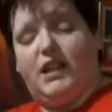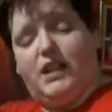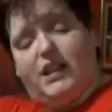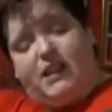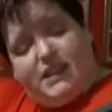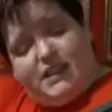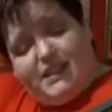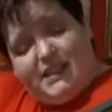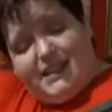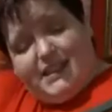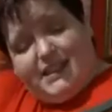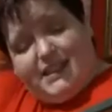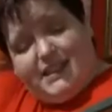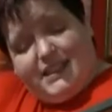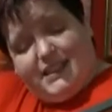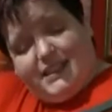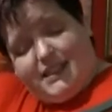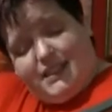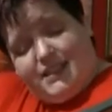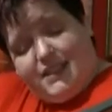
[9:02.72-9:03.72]

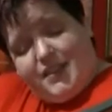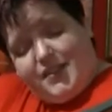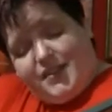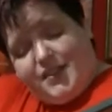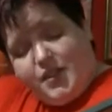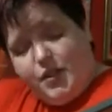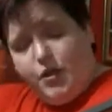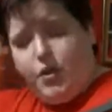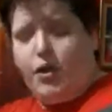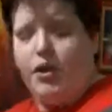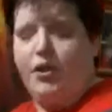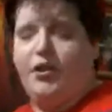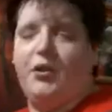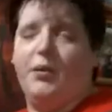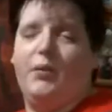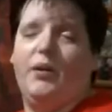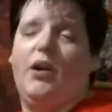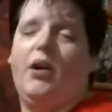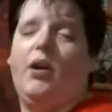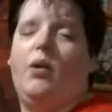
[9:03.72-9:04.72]
And like I say, you could
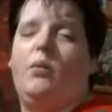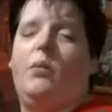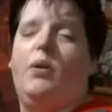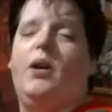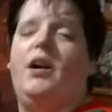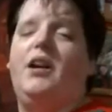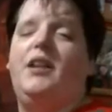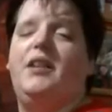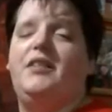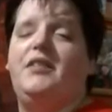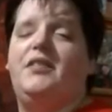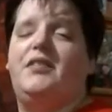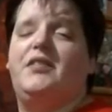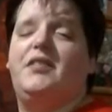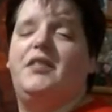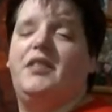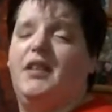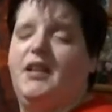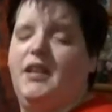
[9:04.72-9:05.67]
do a lot worse.